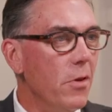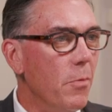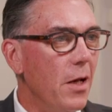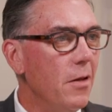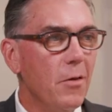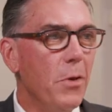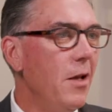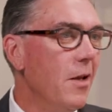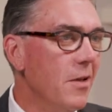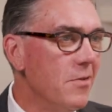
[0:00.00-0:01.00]
with the bank. The
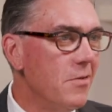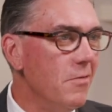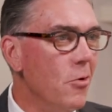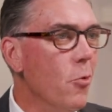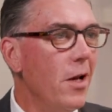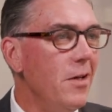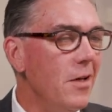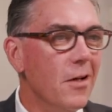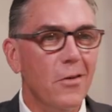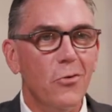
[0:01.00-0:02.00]
bank has no
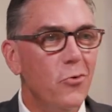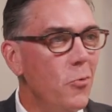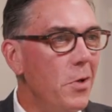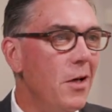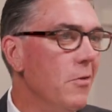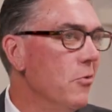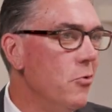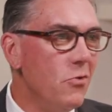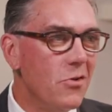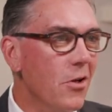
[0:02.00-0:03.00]
idea. They're too big. They're
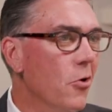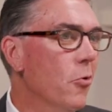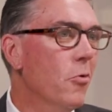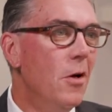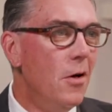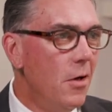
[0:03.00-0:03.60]
too slow.